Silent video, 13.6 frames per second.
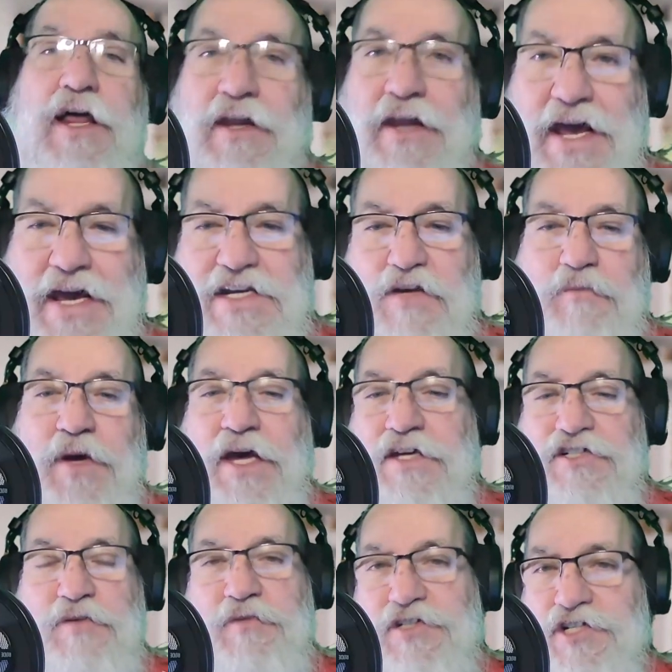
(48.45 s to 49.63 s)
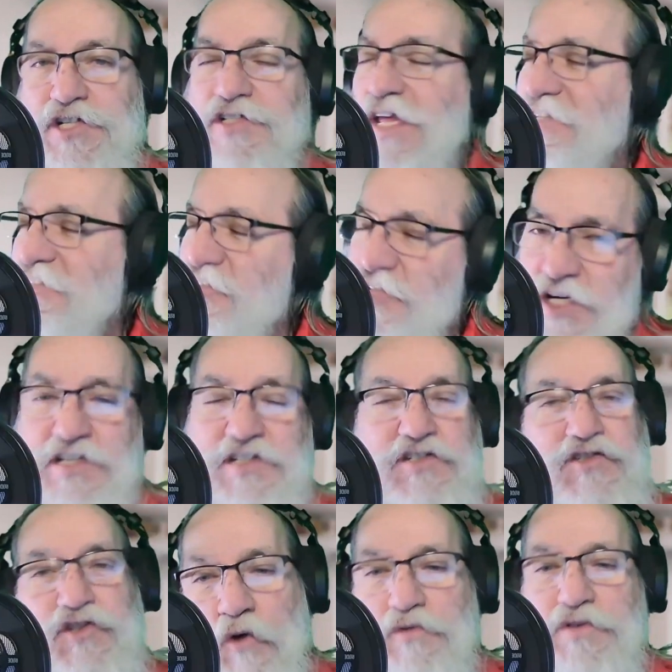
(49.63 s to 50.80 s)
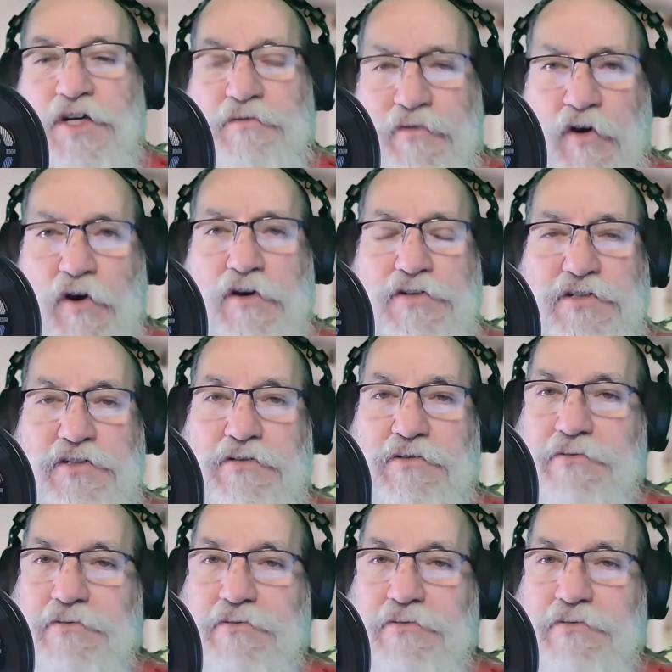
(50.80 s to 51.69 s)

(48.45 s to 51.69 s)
landing page images that just don't convert?